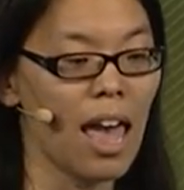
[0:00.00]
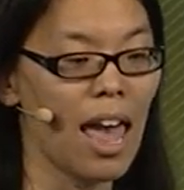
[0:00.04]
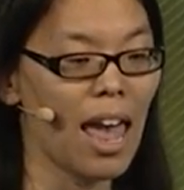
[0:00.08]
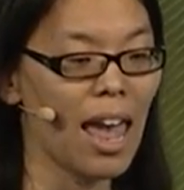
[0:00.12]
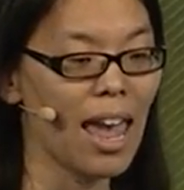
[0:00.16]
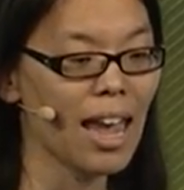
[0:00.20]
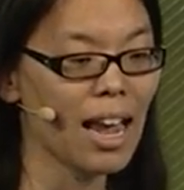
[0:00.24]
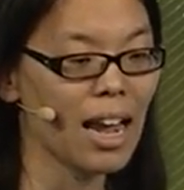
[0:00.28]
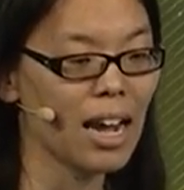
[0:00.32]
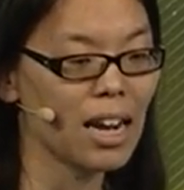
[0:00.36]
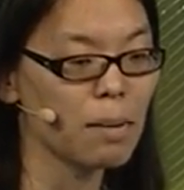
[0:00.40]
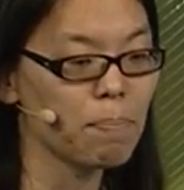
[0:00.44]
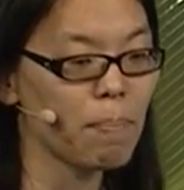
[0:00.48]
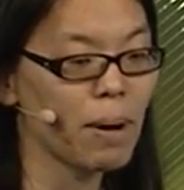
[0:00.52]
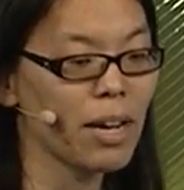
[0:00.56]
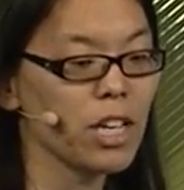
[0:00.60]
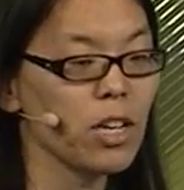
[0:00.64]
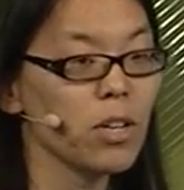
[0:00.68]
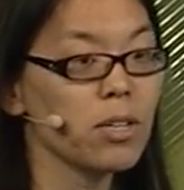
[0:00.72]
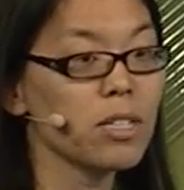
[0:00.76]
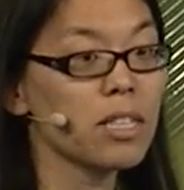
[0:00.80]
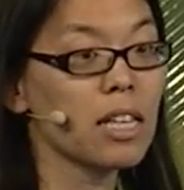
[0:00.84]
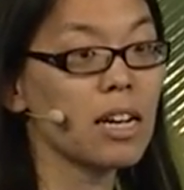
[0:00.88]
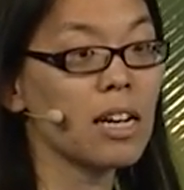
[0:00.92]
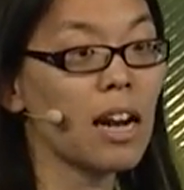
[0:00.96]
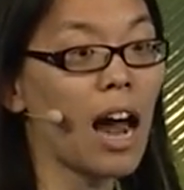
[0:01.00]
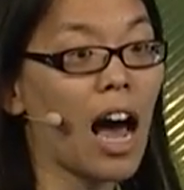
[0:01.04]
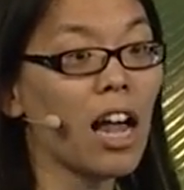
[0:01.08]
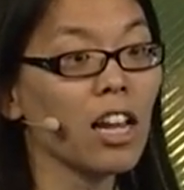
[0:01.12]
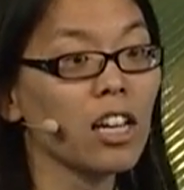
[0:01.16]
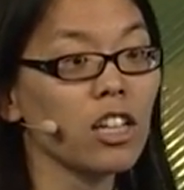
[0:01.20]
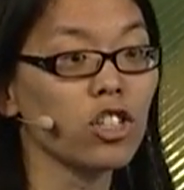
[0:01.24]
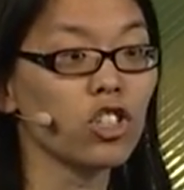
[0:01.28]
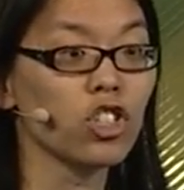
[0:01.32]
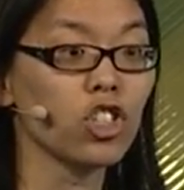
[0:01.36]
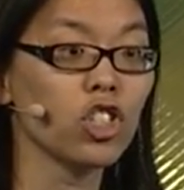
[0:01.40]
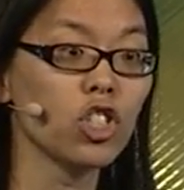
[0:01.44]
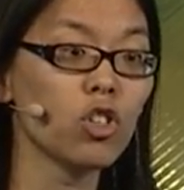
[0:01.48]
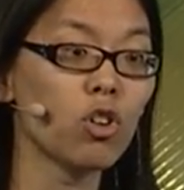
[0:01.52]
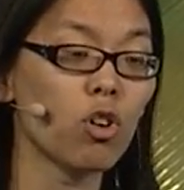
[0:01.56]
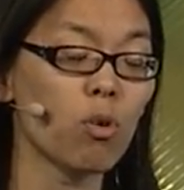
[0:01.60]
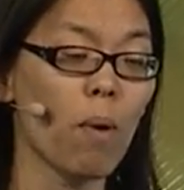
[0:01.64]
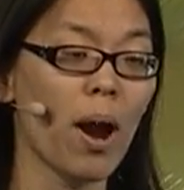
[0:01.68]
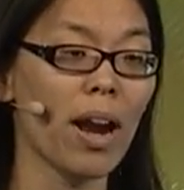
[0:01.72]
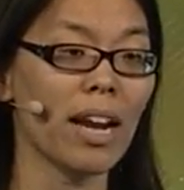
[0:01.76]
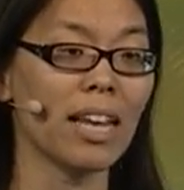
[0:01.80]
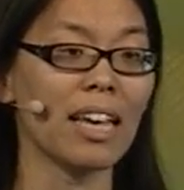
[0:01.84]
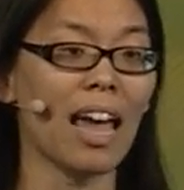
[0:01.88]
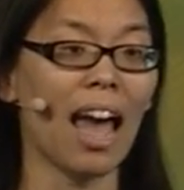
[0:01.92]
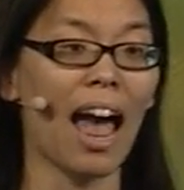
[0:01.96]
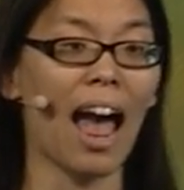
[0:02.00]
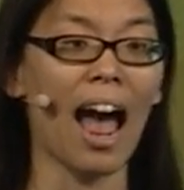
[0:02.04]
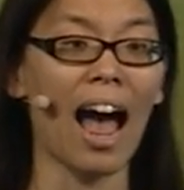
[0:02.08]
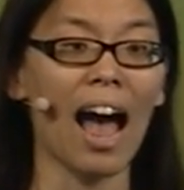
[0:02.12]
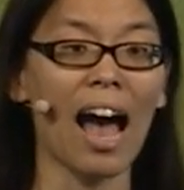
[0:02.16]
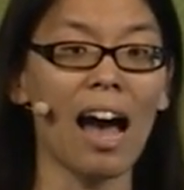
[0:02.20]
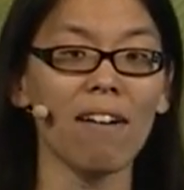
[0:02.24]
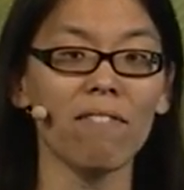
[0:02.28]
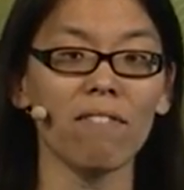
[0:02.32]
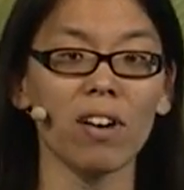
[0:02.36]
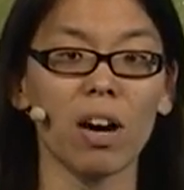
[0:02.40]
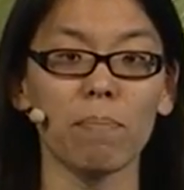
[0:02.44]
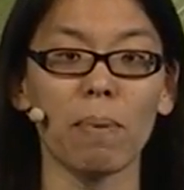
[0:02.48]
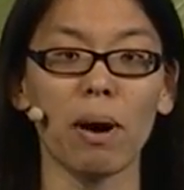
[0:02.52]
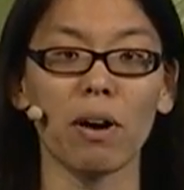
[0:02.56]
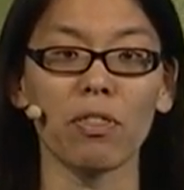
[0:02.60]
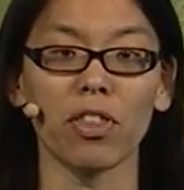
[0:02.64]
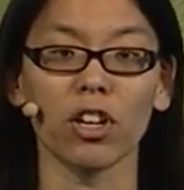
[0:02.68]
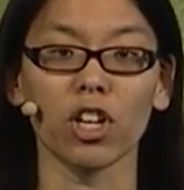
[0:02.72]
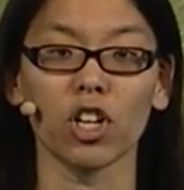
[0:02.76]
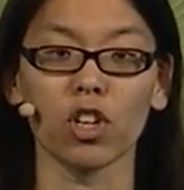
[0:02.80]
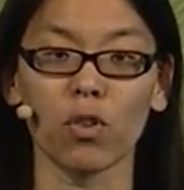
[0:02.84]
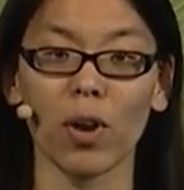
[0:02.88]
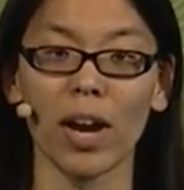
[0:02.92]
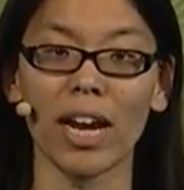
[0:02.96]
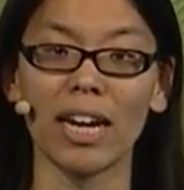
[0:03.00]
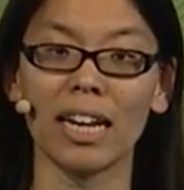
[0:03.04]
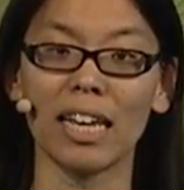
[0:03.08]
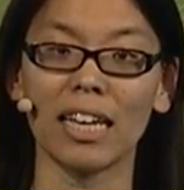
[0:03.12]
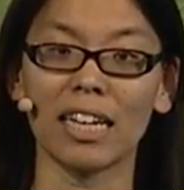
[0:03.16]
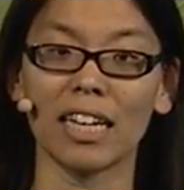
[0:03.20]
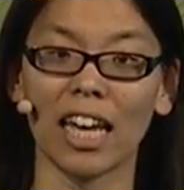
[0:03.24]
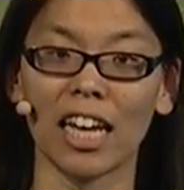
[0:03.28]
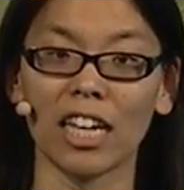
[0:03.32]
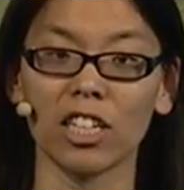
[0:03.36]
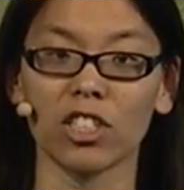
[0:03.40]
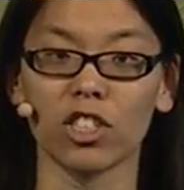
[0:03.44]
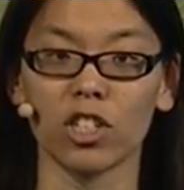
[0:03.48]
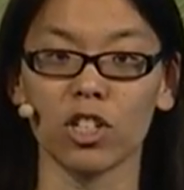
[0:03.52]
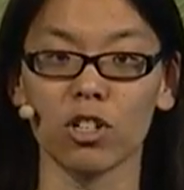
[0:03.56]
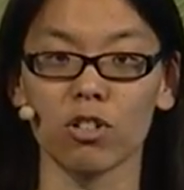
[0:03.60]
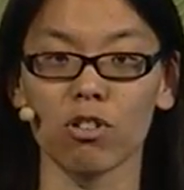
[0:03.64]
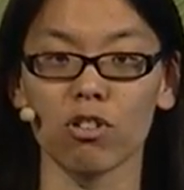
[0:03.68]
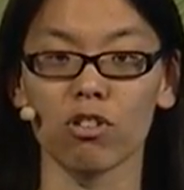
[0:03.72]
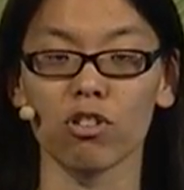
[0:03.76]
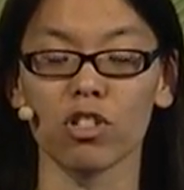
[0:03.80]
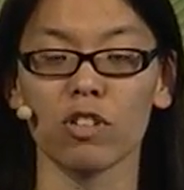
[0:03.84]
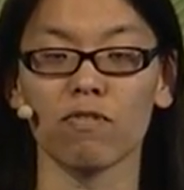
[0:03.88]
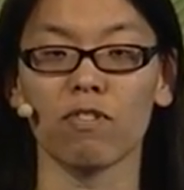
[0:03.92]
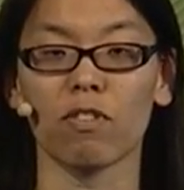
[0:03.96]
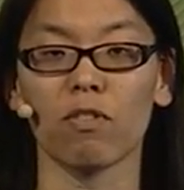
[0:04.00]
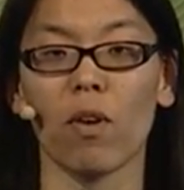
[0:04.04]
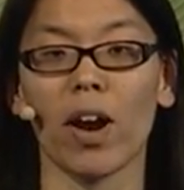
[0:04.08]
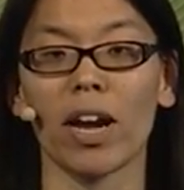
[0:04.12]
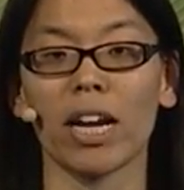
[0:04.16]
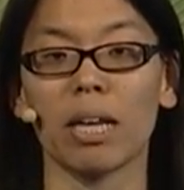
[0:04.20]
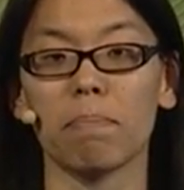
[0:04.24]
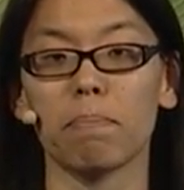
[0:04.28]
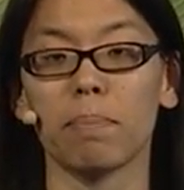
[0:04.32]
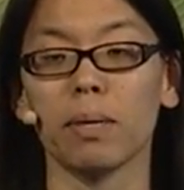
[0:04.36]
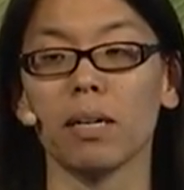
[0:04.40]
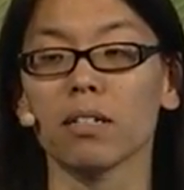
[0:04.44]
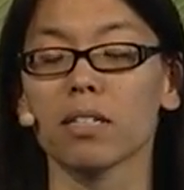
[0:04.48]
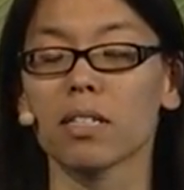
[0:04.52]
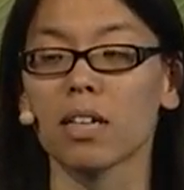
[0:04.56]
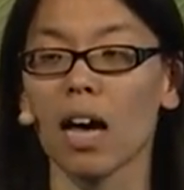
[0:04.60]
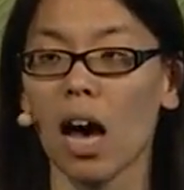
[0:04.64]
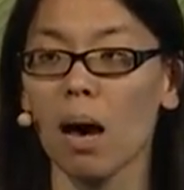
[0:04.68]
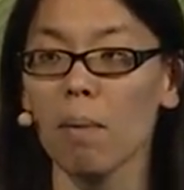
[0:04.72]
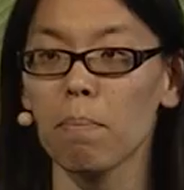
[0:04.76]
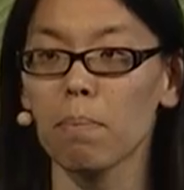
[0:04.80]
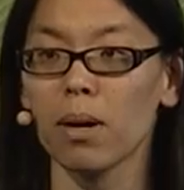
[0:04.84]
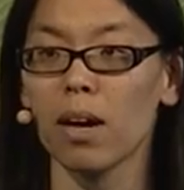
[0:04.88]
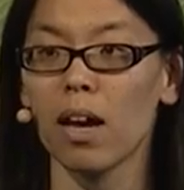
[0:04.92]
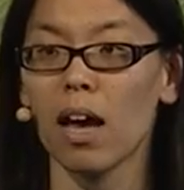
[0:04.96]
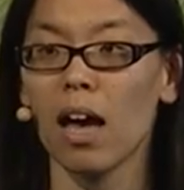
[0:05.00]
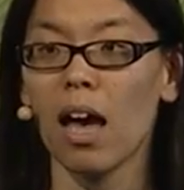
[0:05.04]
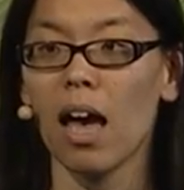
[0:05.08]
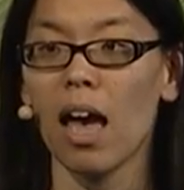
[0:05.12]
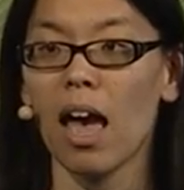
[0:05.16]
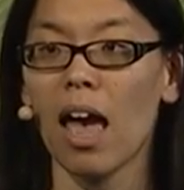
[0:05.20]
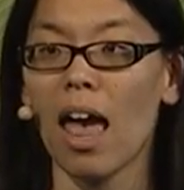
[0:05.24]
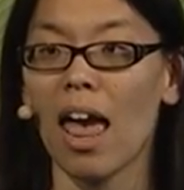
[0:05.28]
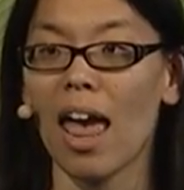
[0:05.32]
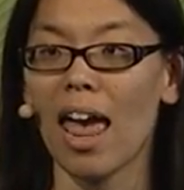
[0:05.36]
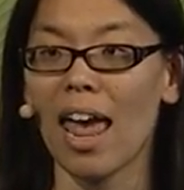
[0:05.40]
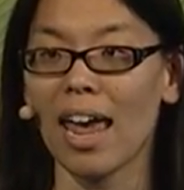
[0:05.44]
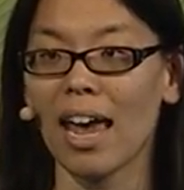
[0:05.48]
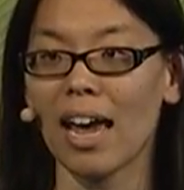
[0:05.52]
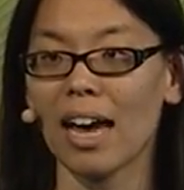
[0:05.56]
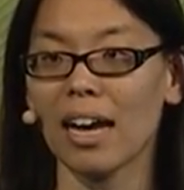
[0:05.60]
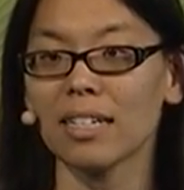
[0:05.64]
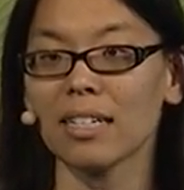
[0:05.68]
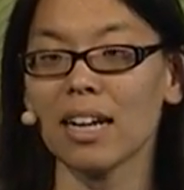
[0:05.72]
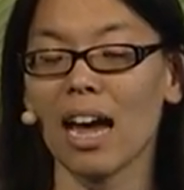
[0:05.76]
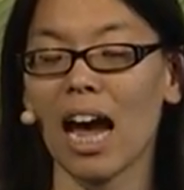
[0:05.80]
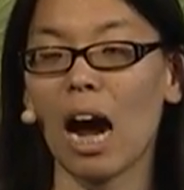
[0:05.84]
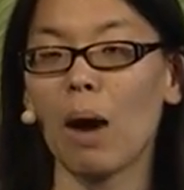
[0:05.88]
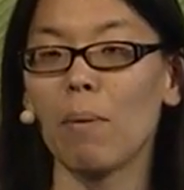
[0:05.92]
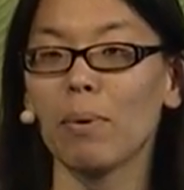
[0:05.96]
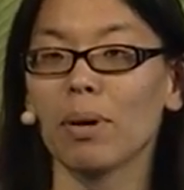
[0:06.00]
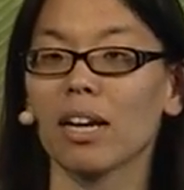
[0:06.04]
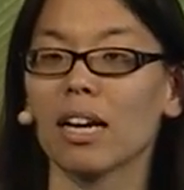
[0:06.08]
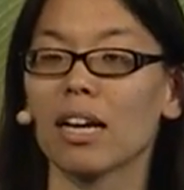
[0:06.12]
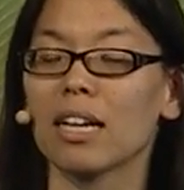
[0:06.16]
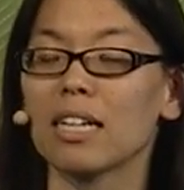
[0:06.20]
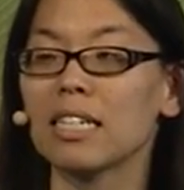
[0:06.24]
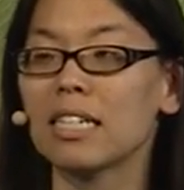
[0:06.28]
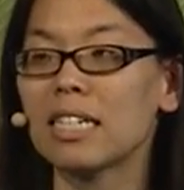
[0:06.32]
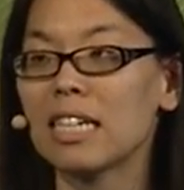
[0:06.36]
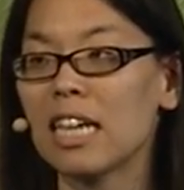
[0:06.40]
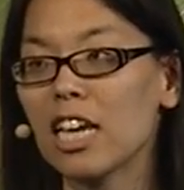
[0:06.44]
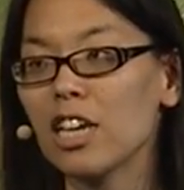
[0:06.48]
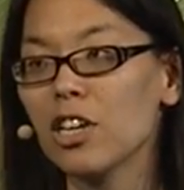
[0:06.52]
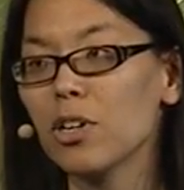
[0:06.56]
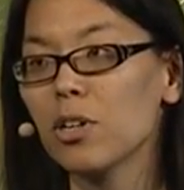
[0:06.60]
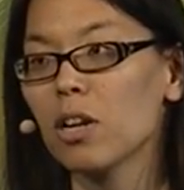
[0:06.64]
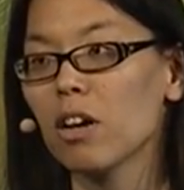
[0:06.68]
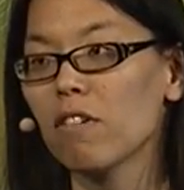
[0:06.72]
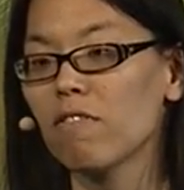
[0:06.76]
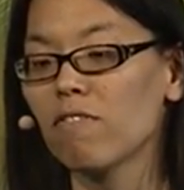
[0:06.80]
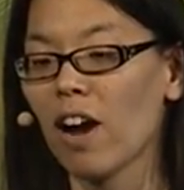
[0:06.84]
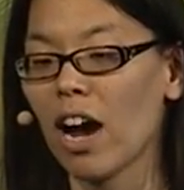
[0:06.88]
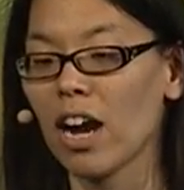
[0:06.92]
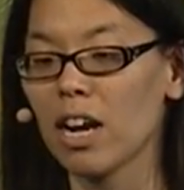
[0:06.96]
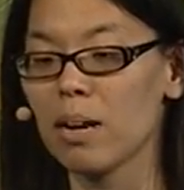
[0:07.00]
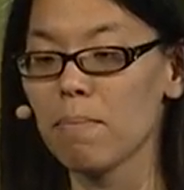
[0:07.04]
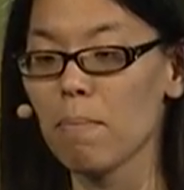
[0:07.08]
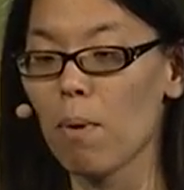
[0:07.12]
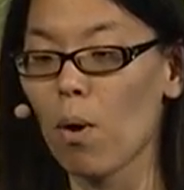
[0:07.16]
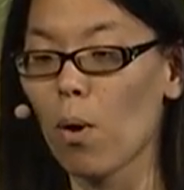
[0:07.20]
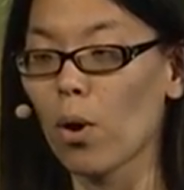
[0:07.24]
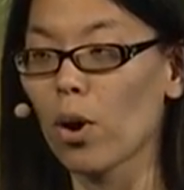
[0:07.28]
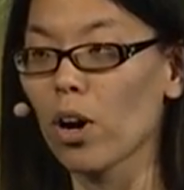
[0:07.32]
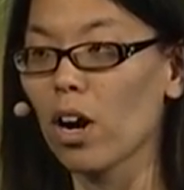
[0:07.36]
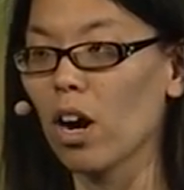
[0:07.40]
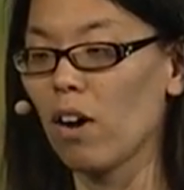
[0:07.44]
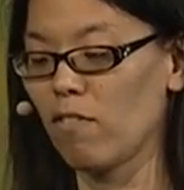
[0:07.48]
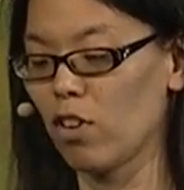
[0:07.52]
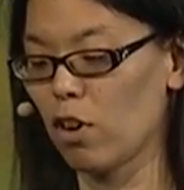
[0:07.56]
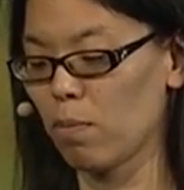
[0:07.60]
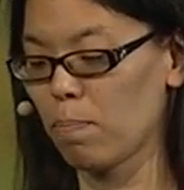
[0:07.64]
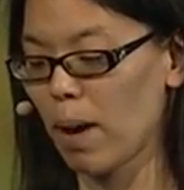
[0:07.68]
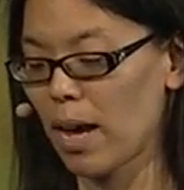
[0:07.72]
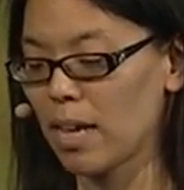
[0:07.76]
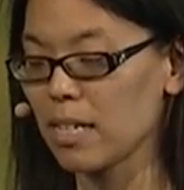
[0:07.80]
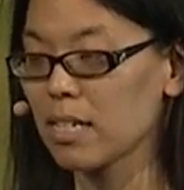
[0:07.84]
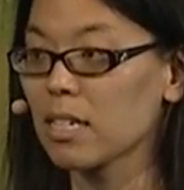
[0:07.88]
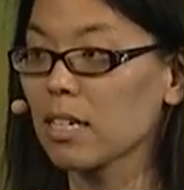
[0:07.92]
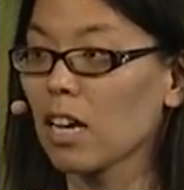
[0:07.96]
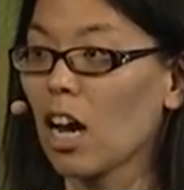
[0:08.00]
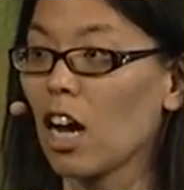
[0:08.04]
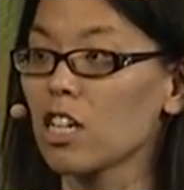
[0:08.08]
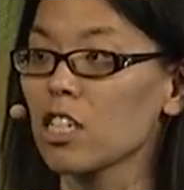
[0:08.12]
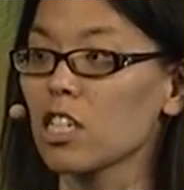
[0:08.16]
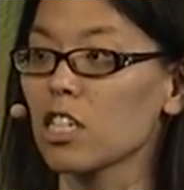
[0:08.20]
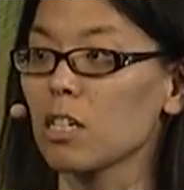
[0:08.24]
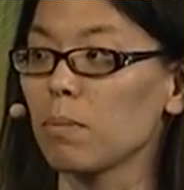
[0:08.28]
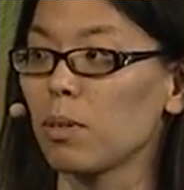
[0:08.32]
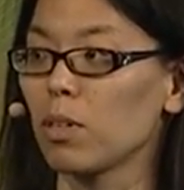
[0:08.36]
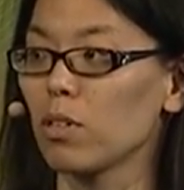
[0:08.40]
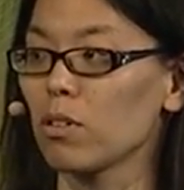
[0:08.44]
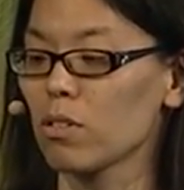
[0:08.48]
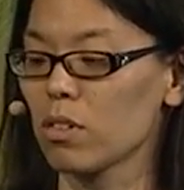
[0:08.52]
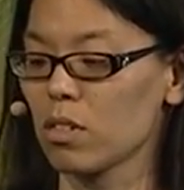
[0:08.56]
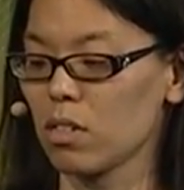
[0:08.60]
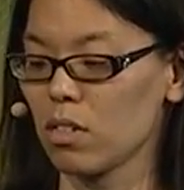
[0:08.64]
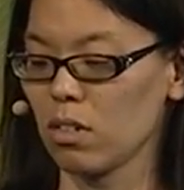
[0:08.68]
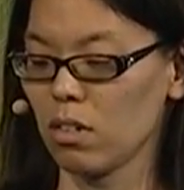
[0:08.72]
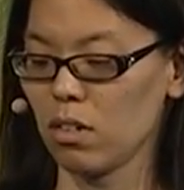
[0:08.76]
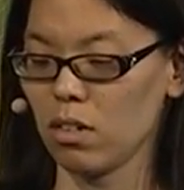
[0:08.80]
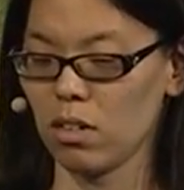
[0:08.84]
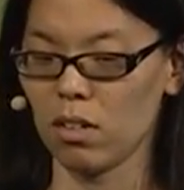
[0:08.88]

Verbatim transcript: and by using the knowledge you already have about the great engaged users you've already built up, and how we can continue to find more of your best customers.